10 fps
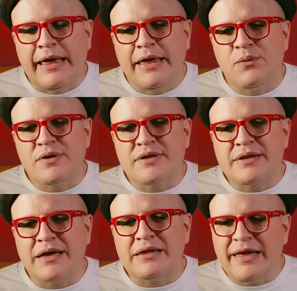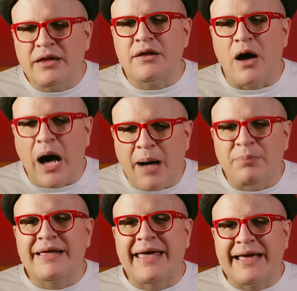he was uh, legally
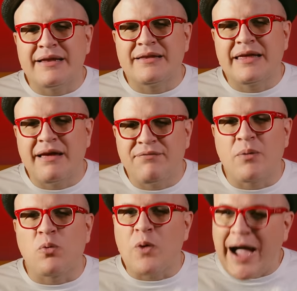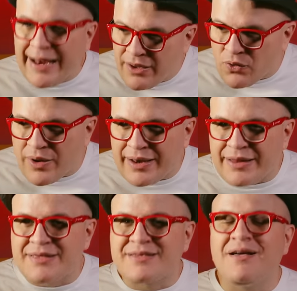obligated to give them writing
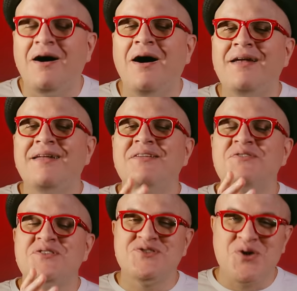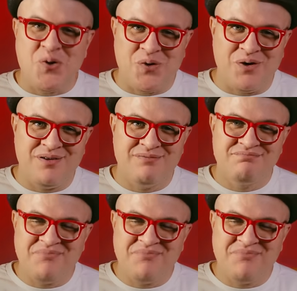credits on The Joker.